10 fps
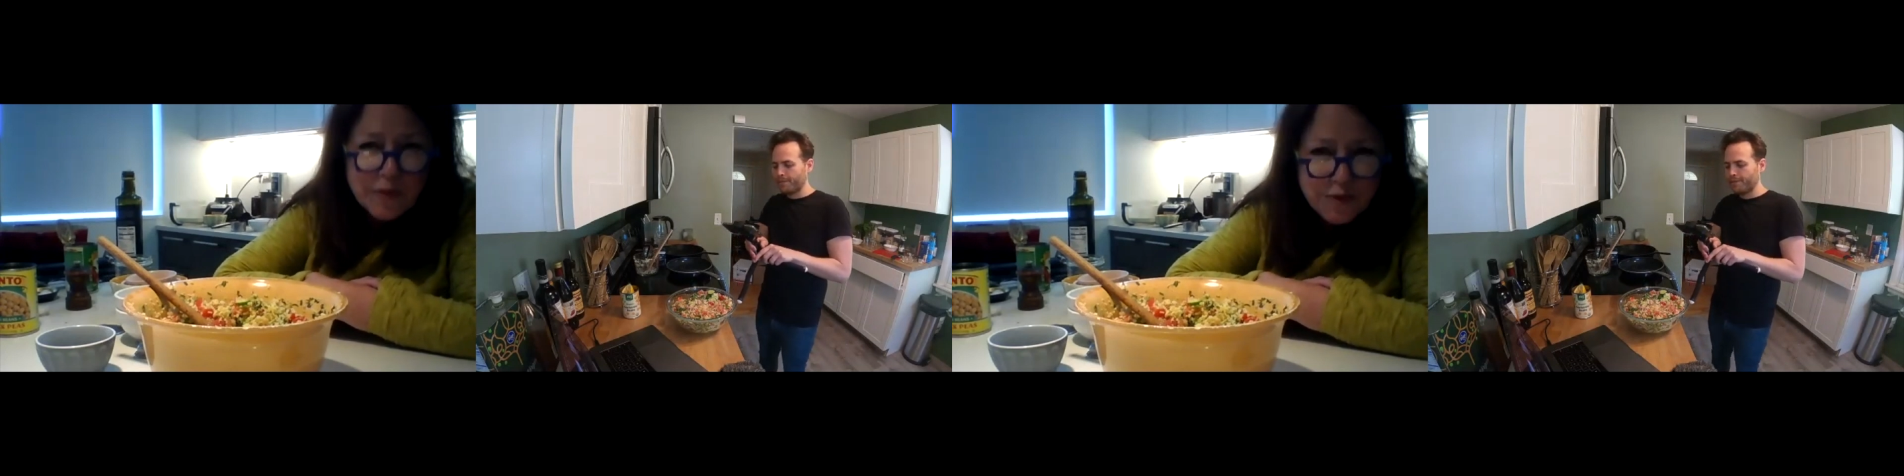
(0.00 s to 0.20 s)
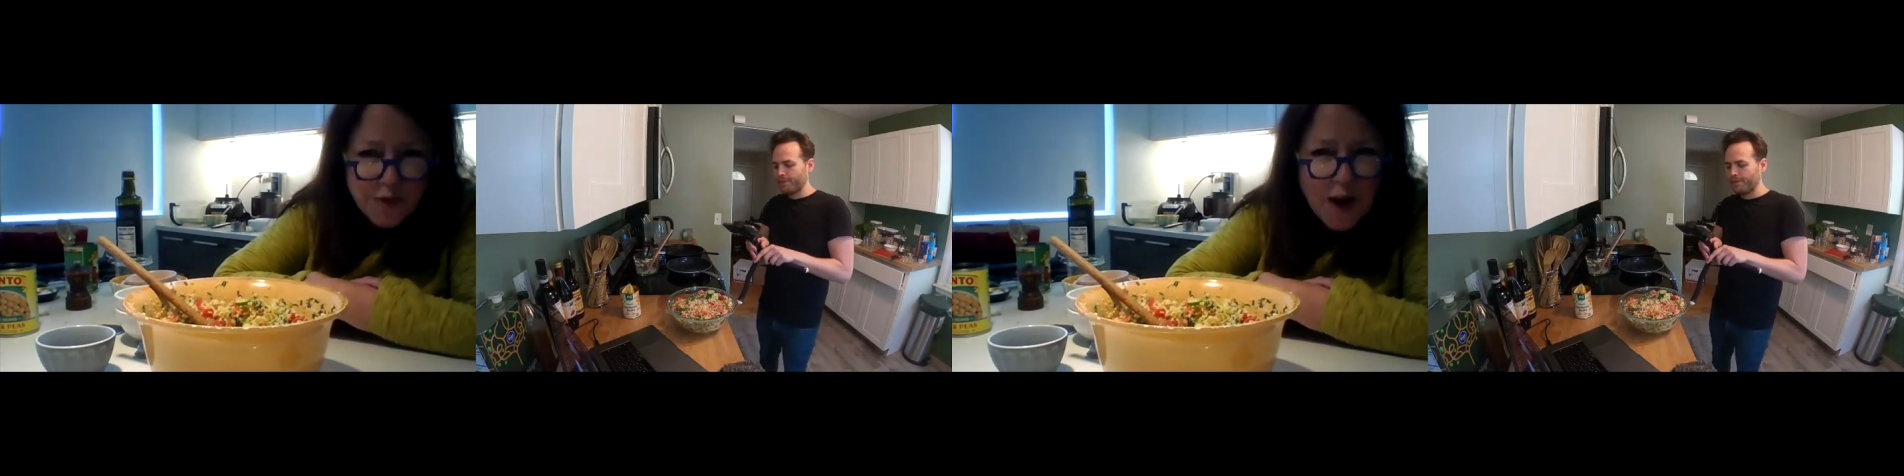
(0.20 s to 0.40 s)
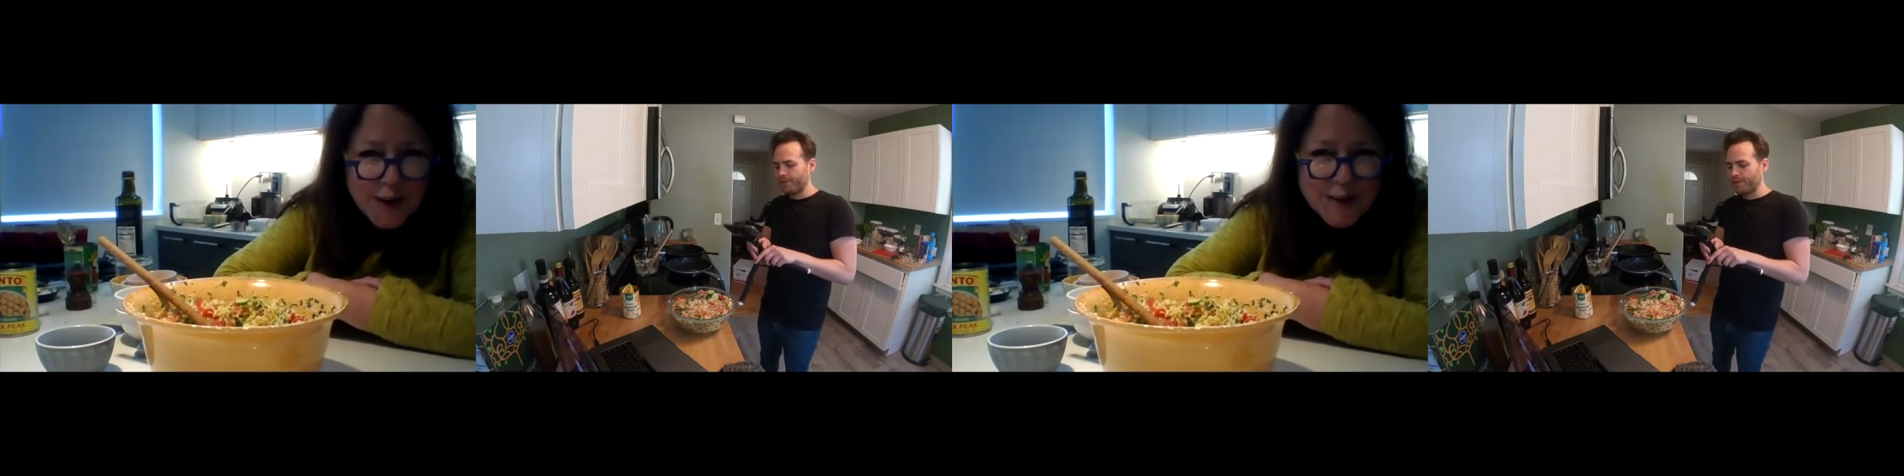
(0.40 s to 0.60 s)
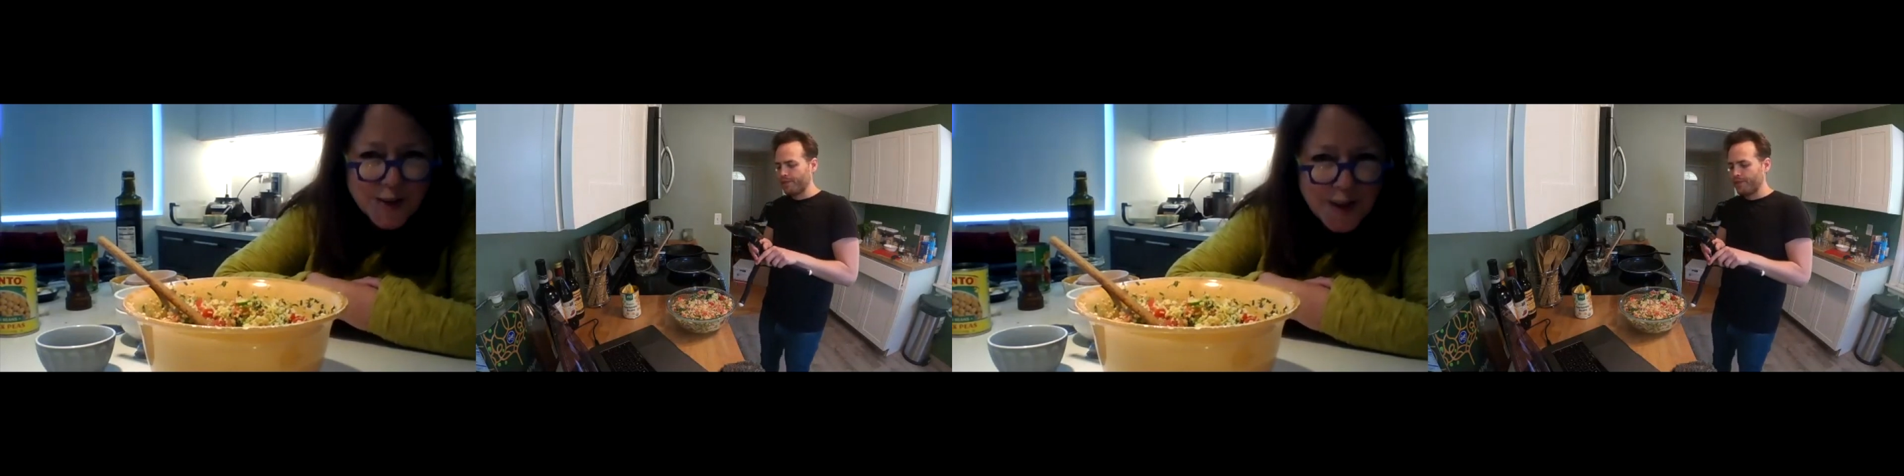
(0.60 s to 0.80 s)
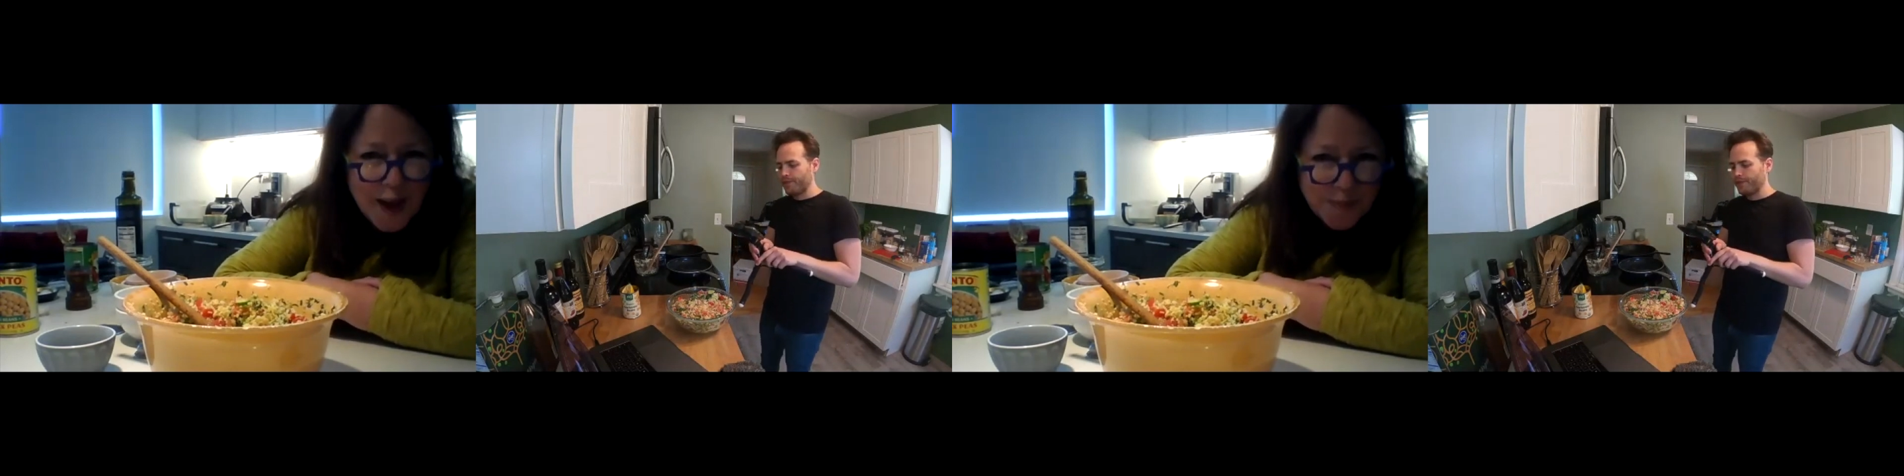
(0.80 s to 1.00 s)
find
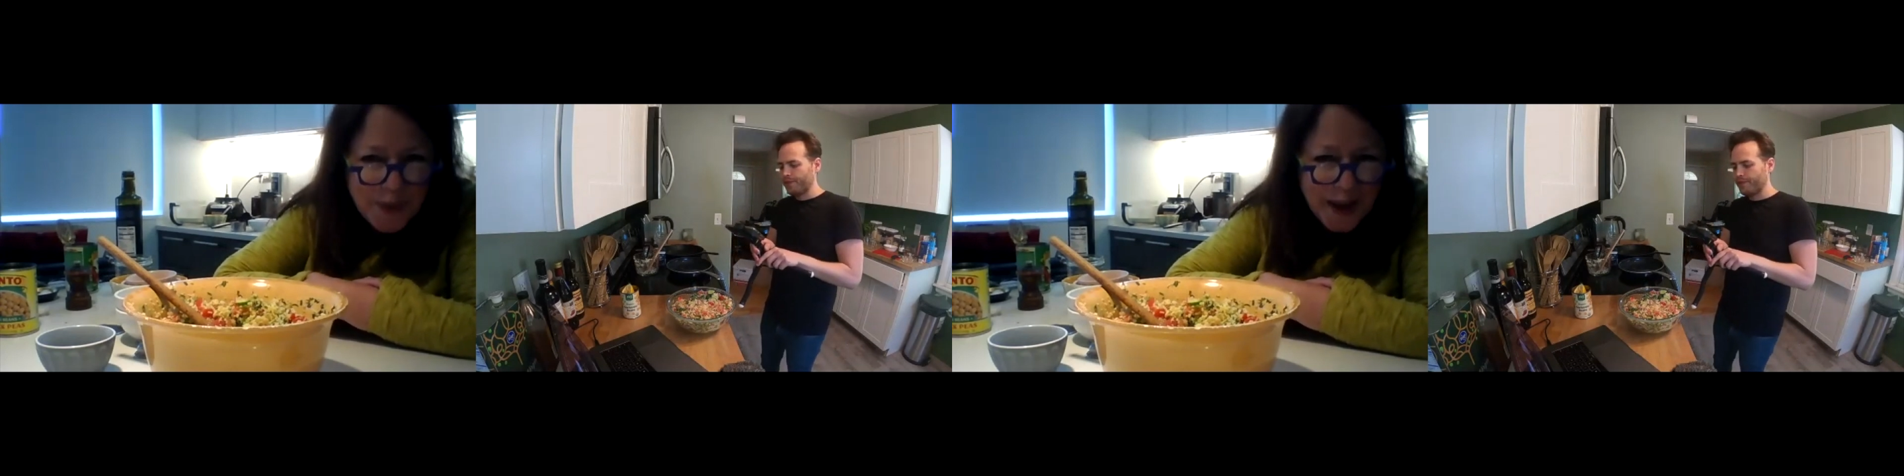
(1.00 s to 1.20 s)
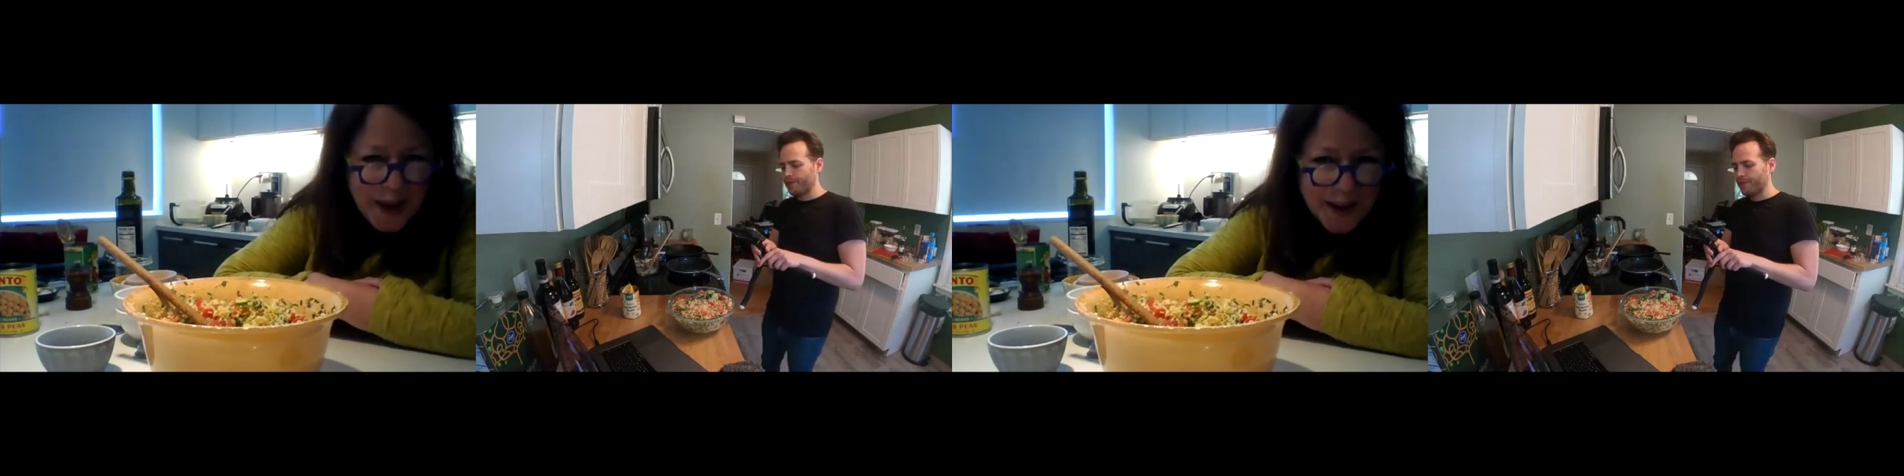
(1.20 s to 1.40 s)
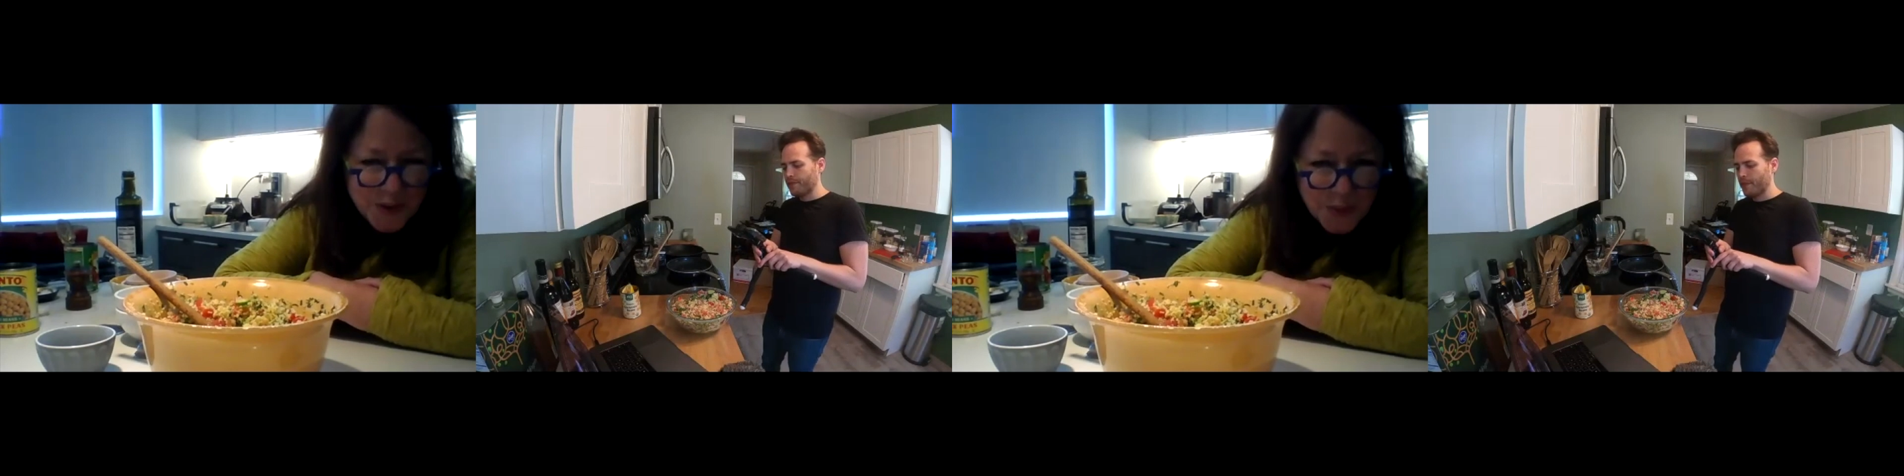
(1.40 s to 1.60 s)
that path,